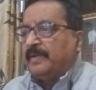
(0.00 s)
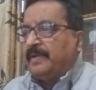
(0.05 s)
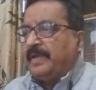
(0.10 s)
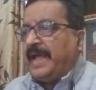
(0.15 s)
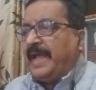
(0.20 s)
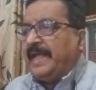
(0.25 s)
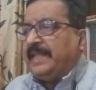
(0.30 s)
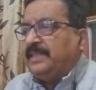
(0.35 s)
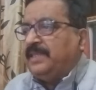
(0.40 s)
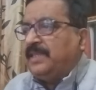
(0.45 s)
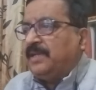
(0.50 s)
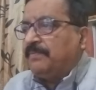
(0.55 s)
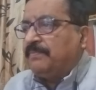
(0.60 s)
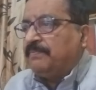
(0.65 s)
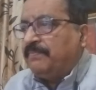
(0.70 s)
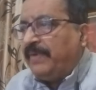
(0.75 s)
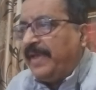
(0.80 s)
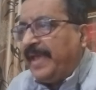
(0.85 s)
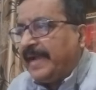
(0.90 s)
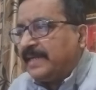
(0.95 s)
and the
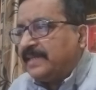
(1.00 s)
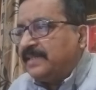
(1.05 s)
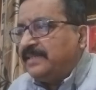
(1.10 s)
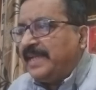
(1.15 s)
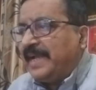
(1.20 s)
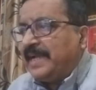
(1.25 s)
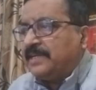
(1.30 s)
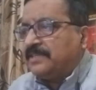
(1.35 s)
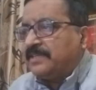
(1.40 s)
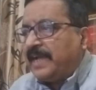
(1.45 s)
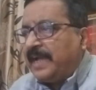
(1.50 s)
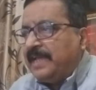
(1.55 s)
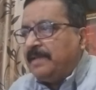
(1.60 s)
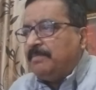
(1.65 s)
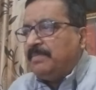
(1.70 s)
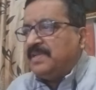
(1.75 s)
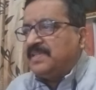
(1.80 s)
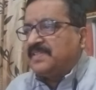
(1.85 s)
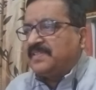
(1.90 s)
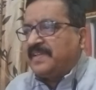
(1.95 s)
fact that
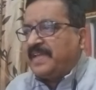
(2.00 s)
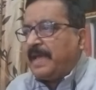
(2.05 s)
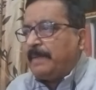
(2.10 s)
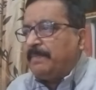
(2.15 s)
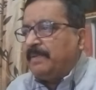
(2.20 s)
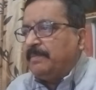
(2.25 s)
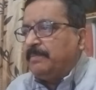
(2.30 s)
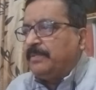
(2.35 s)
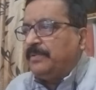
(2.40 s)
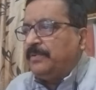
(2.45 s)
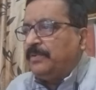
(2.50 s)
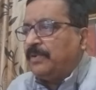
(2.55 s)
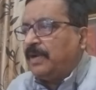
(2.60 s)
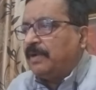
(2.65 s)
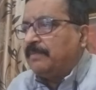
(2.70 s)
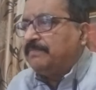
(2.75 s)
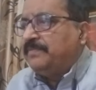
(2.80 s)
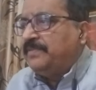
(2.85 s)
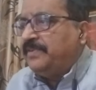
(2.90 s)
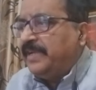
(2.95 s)
time is capable
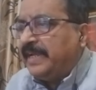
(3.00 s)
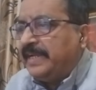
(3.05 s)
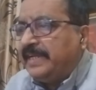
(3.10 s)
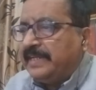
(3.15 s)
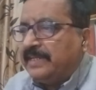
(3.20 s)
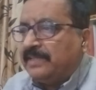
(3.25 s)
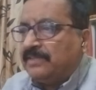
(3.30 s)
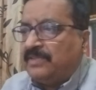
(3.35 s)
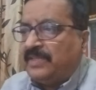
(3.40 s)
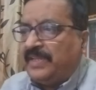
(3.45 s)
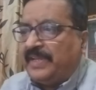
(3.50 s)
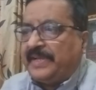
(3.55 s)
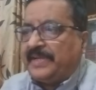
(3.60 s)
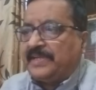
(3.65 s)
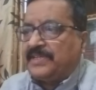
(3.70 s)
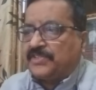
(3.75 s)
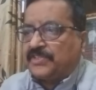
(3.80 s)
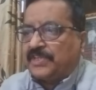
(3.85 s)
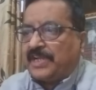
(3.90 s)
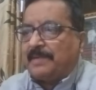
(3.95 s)
of dulling their
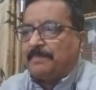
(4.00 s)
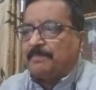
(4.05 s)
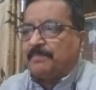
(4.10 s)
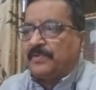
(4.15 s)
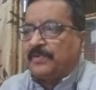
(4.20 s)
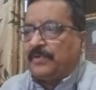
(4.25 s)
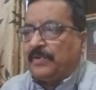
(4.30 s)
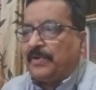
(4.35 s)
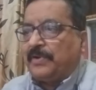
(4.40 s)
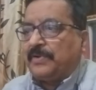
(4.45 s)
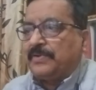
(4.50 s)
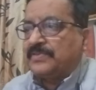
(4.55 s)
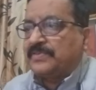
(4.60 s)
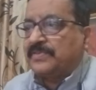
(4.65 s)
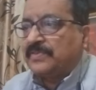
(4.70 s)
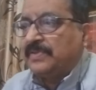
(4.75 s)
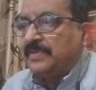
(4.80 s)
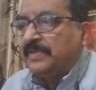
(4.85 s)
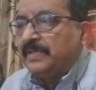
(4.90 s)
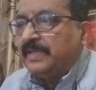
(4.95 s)
sharp claws